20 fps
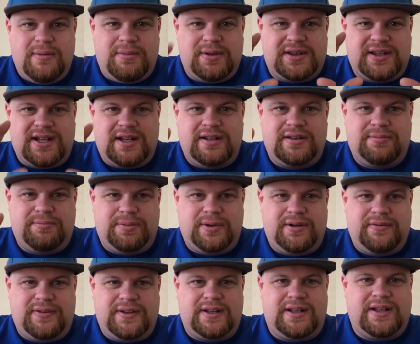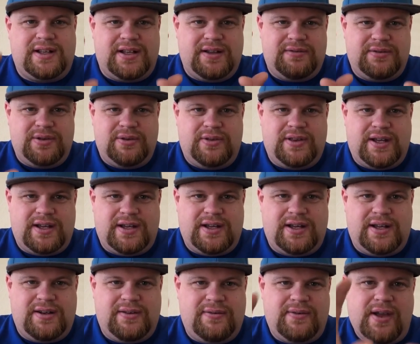but that is perfect. It gives you that
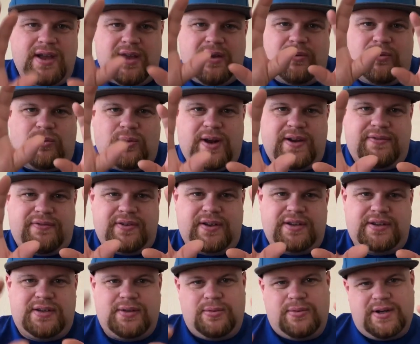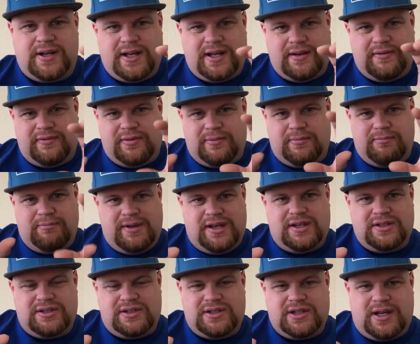kind of reference. You want to have your
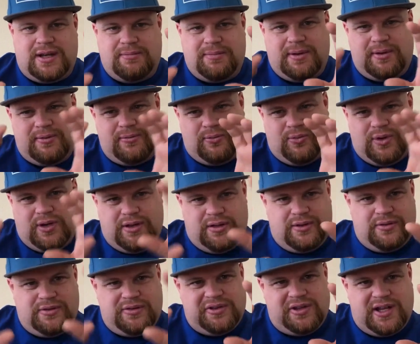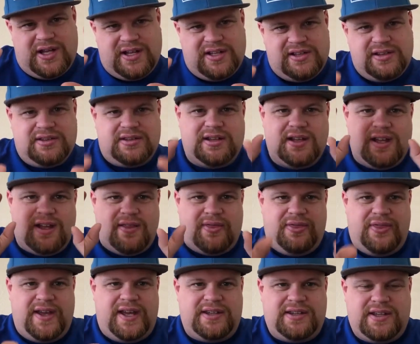main shot be in one of those lines.
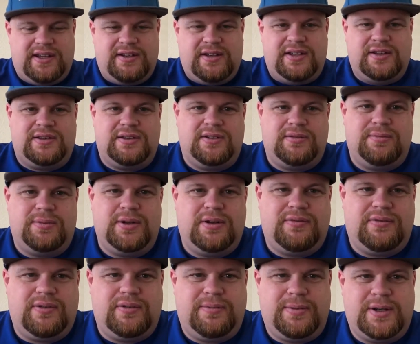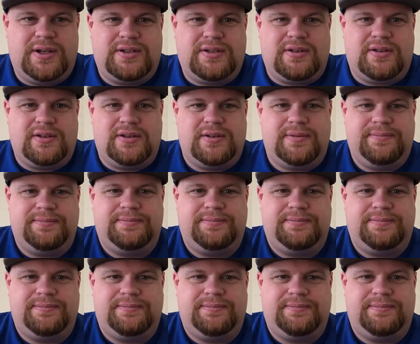That's how you get those beautiful pictures.